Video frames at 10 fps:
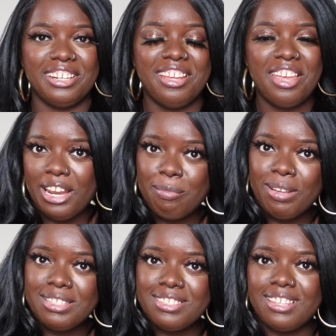And
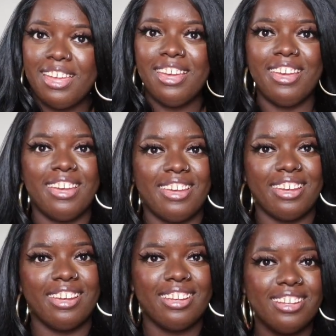I must
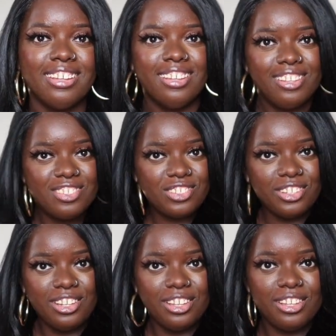say, she
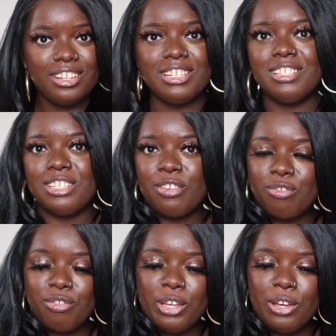is
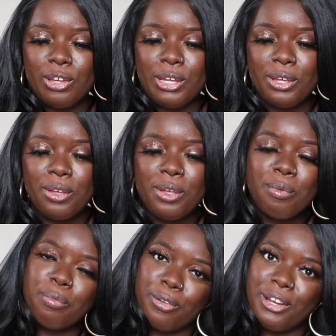a very
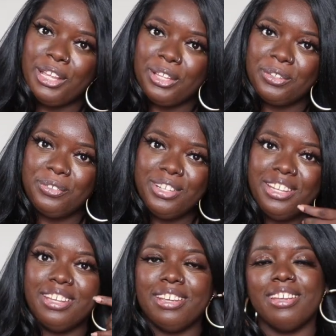pretty
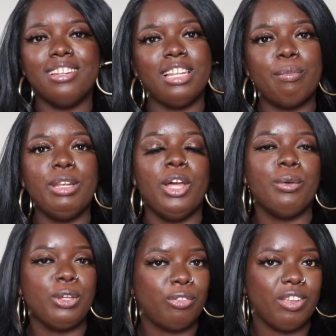unit. Let me know
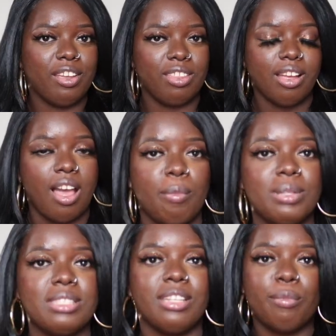what you think in the
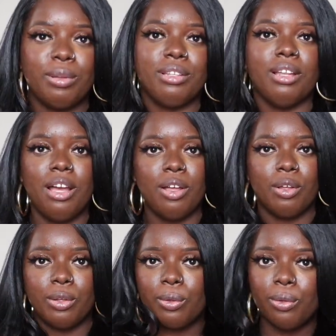comments down
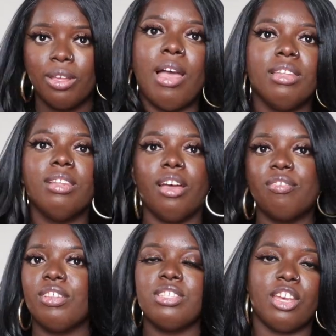below. I
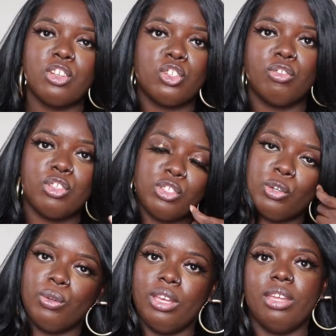love the texture of this
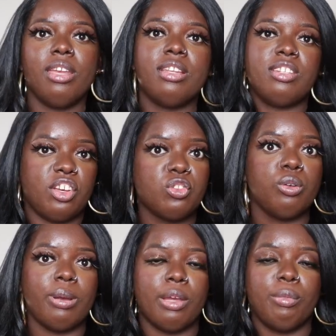unit. It does
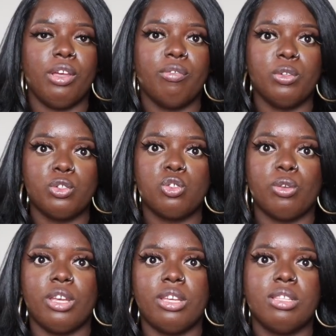remind me of
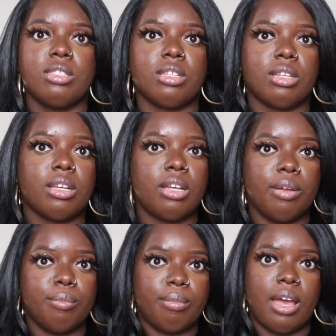Outre's
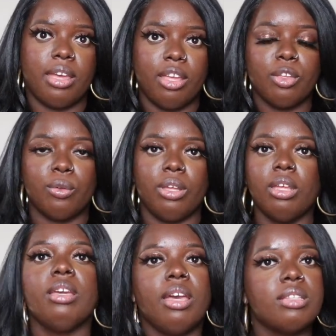Kamaya
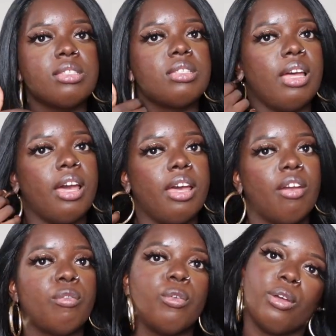unit. Yes, that
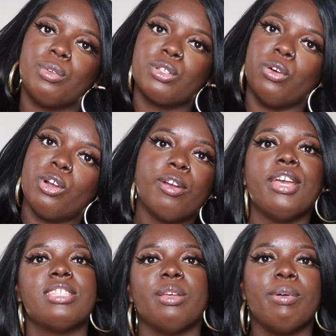everyone was going
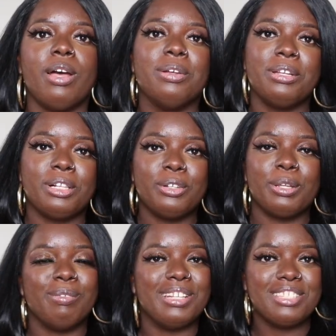crazy about,
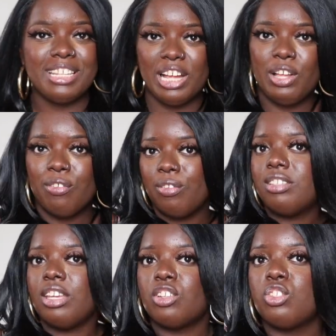including myself. The
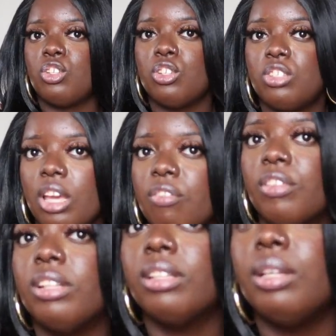texture
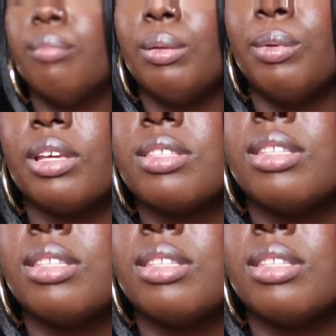definitely mimics